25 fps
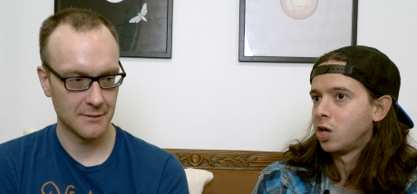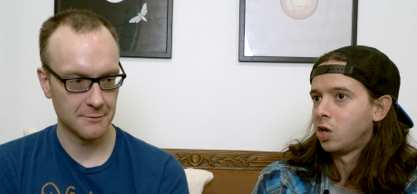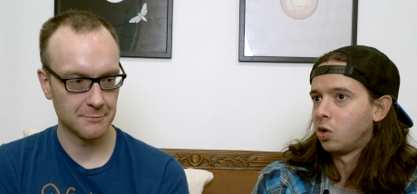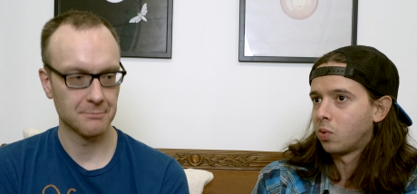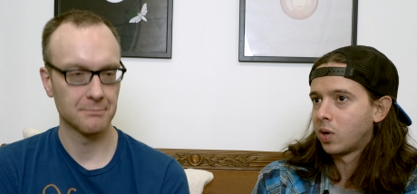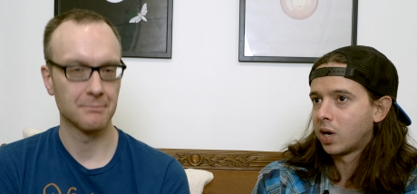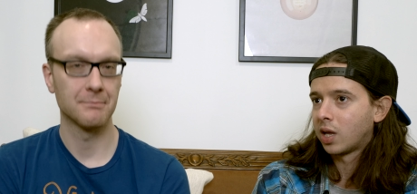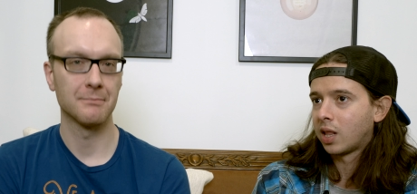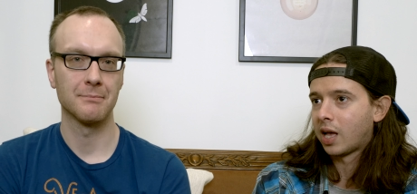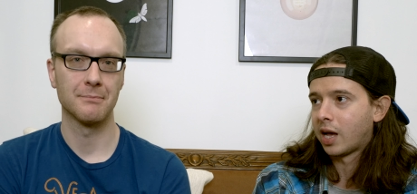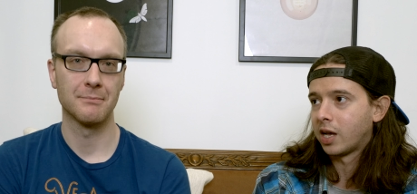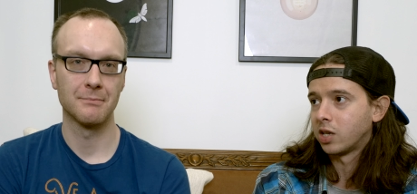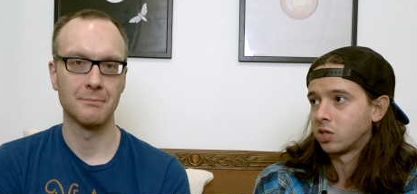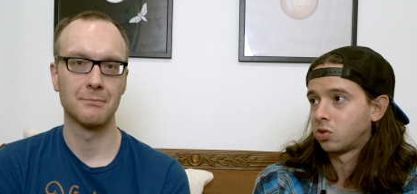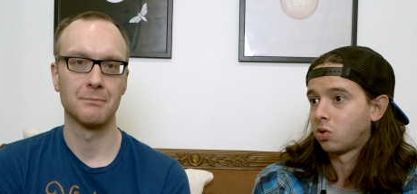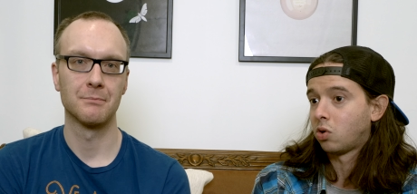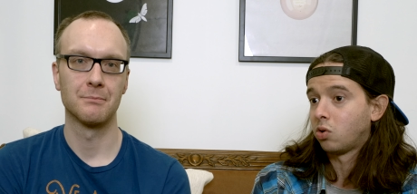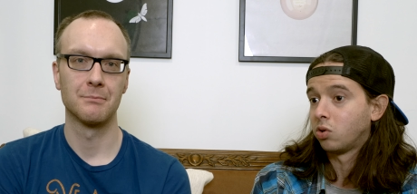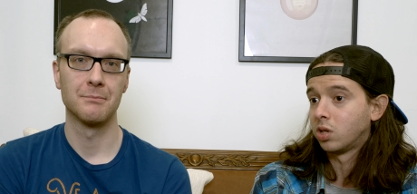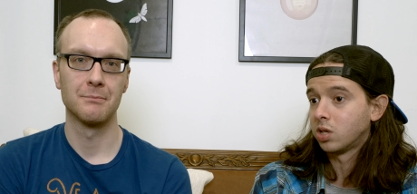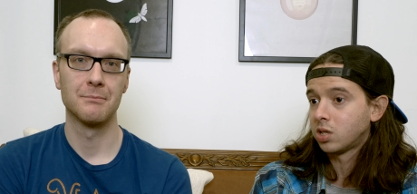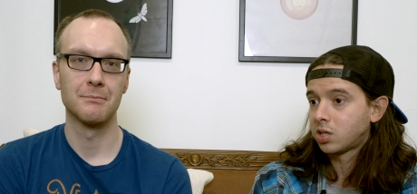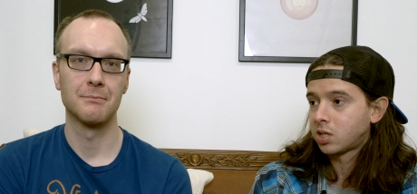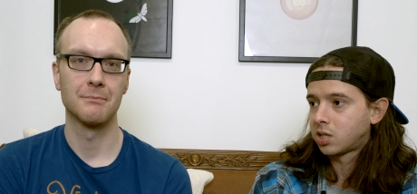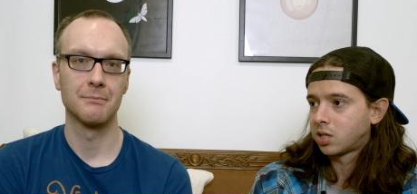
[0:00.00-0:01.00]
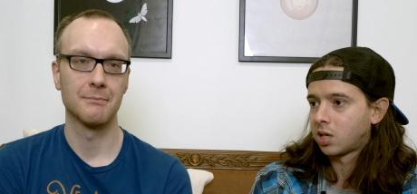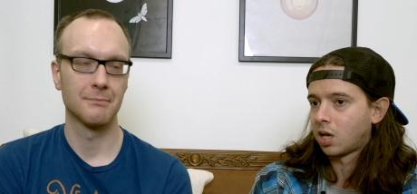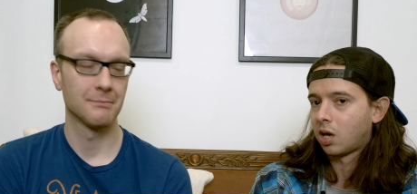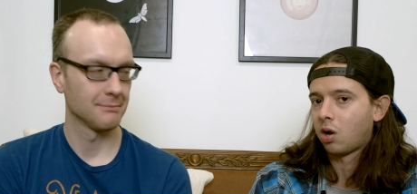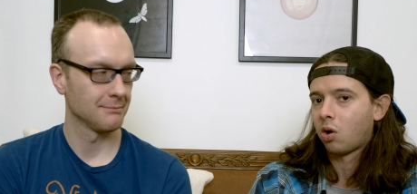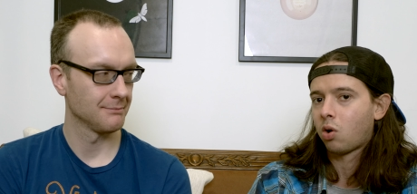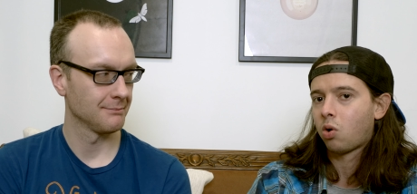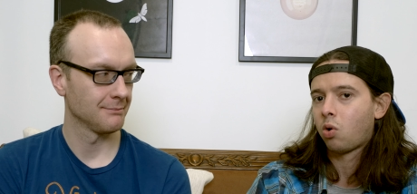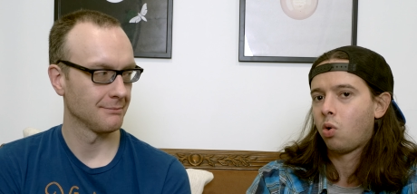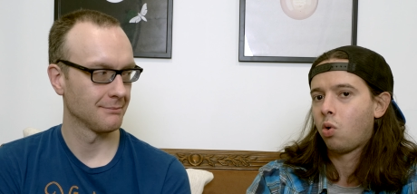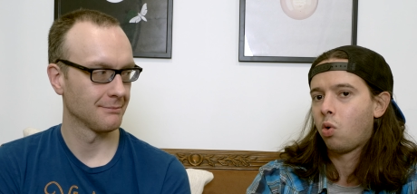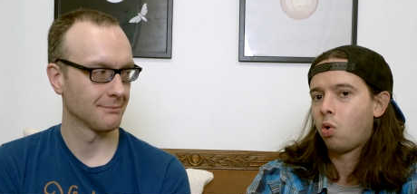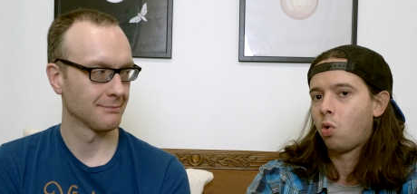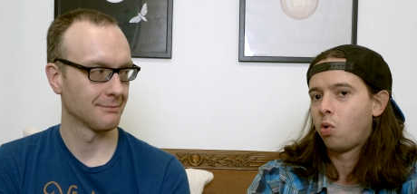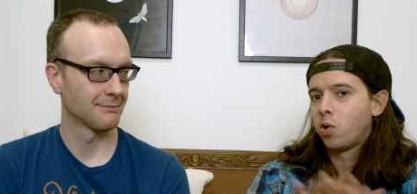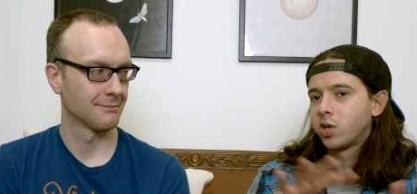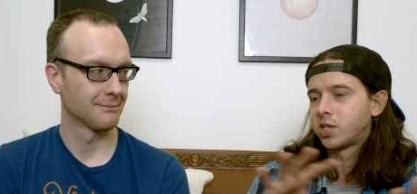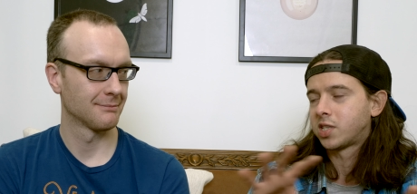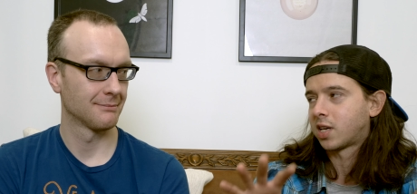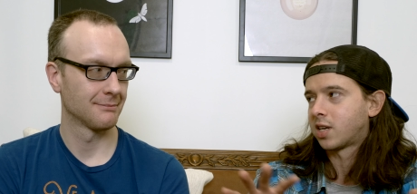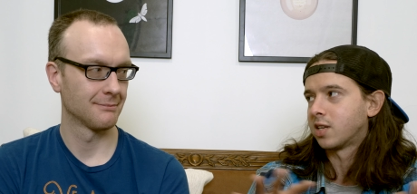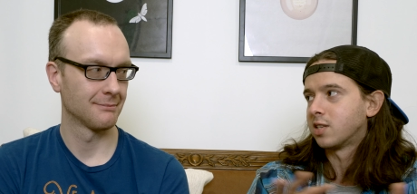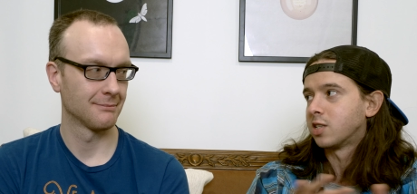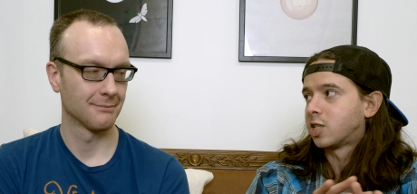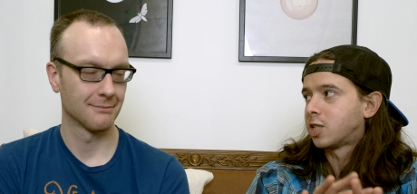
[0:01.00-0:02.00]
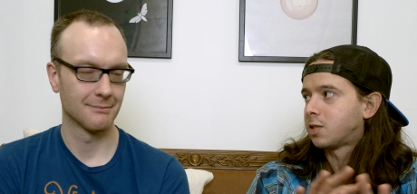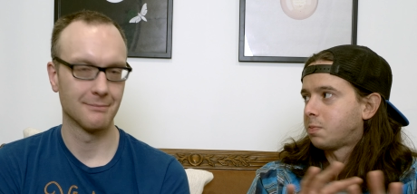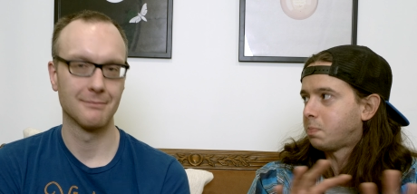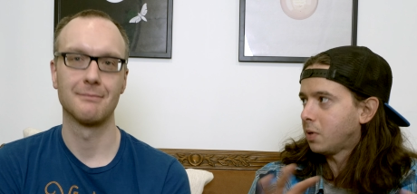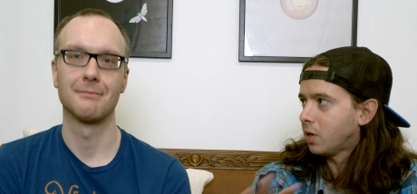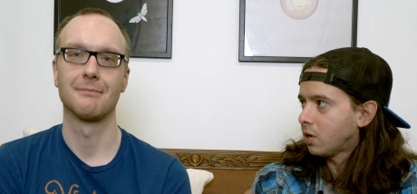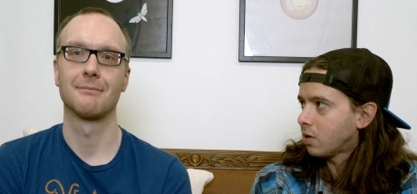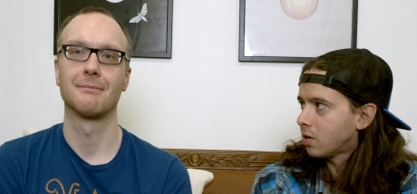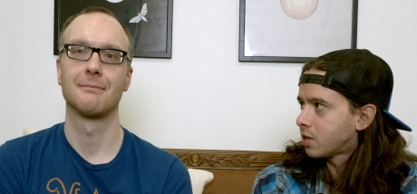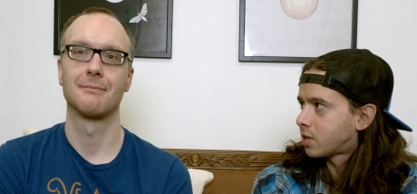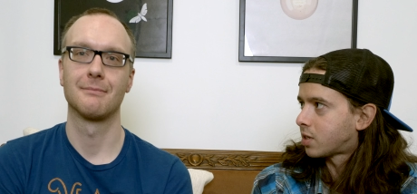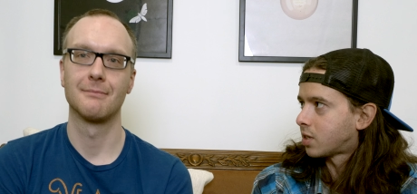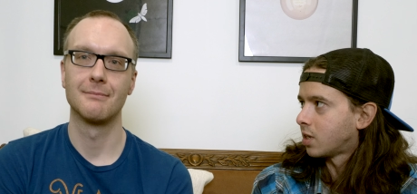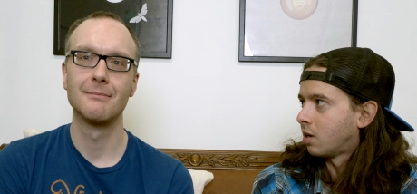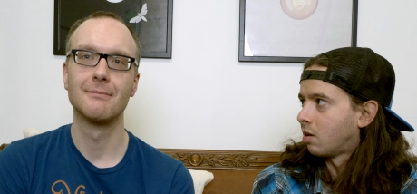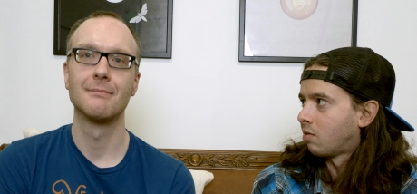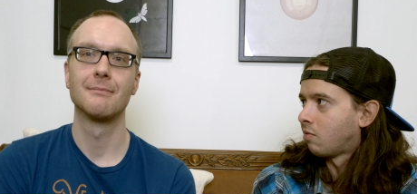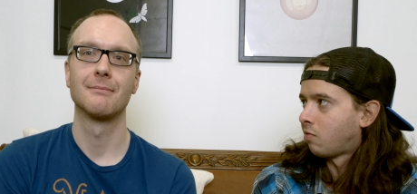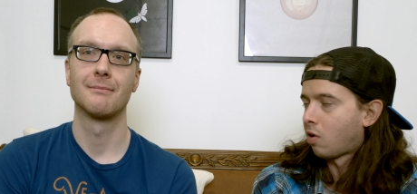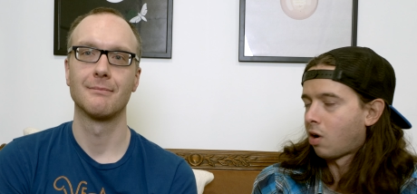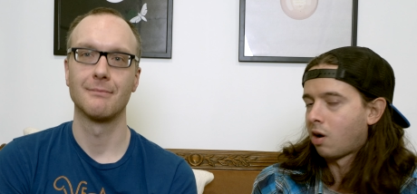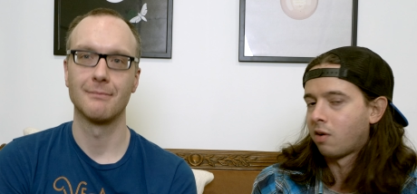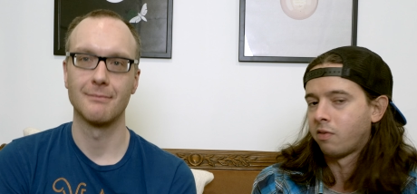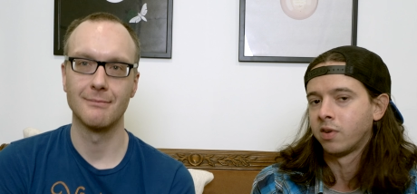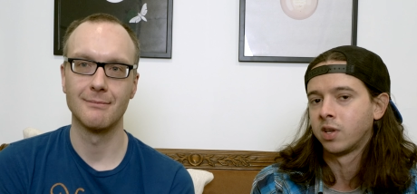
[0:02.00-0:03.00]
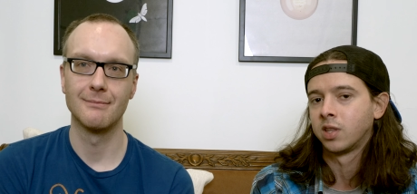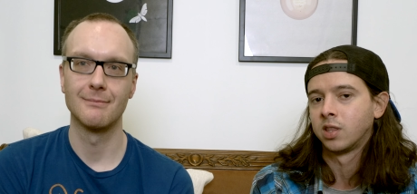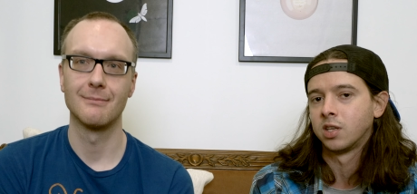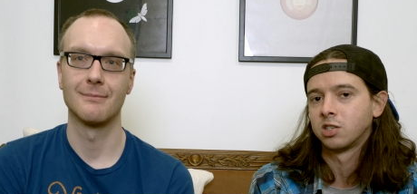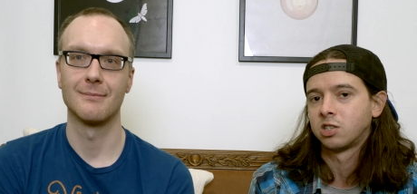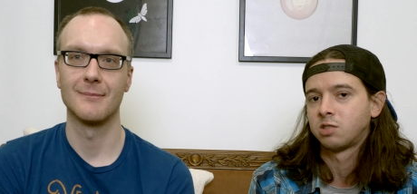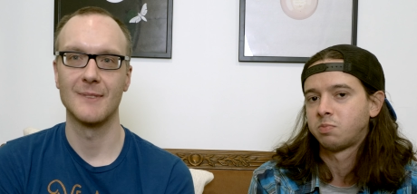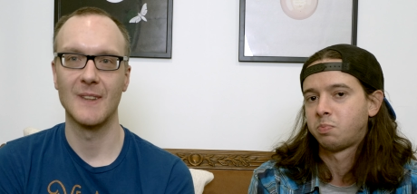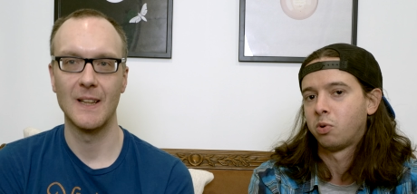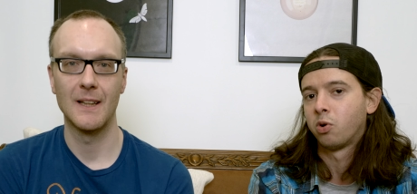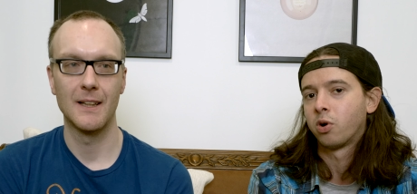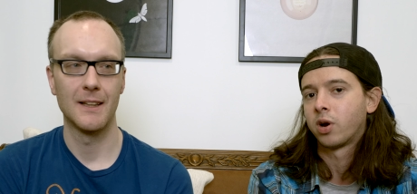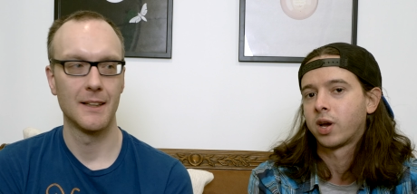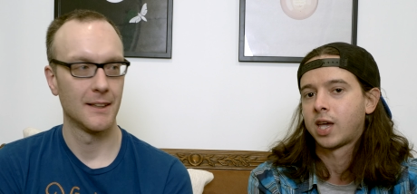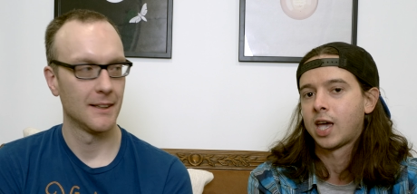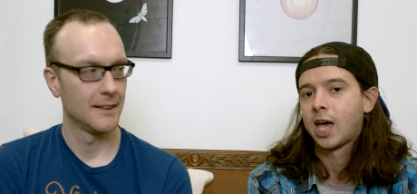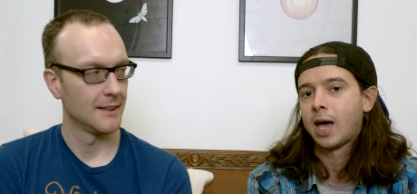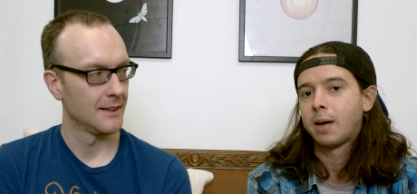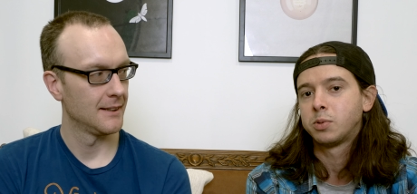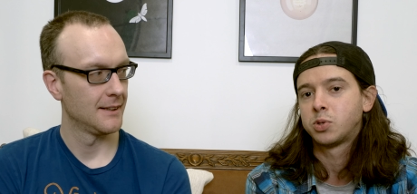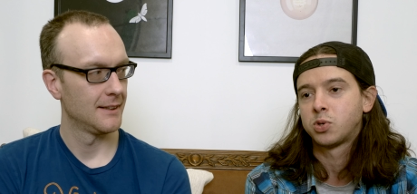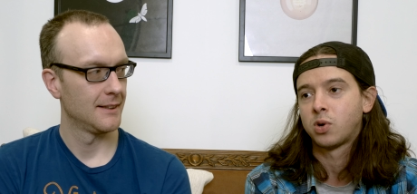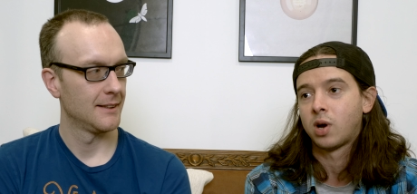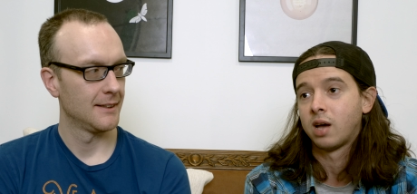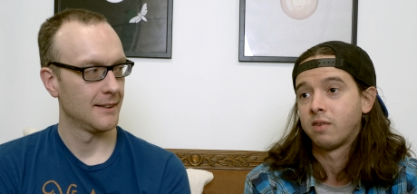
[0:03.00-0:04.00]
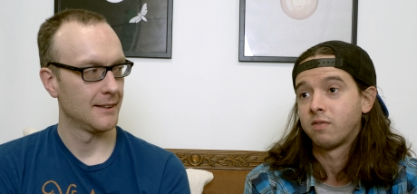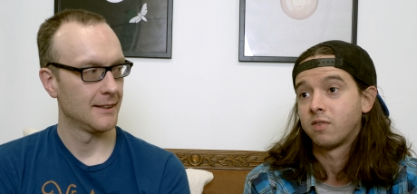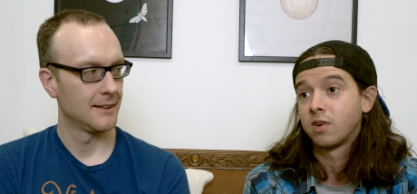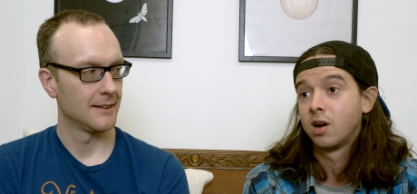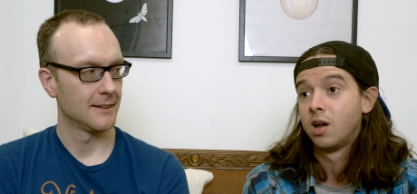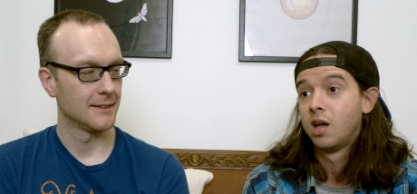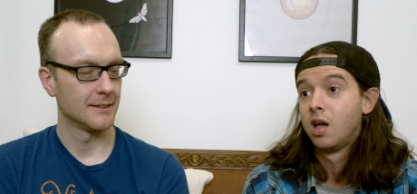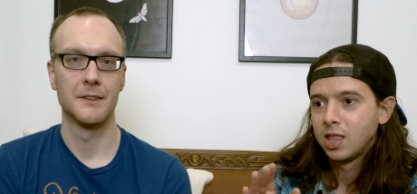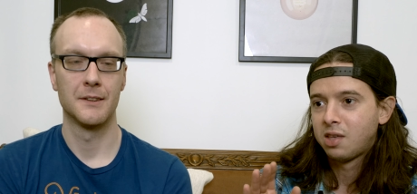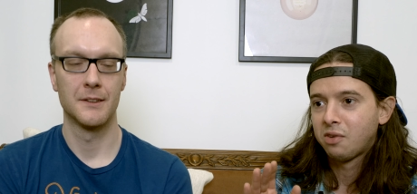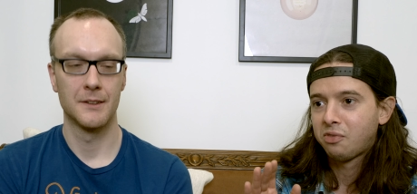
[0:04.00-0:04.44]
Speaker 1: you realize, oh, this is a whole, it's a conspiracy involving this poor cab driver.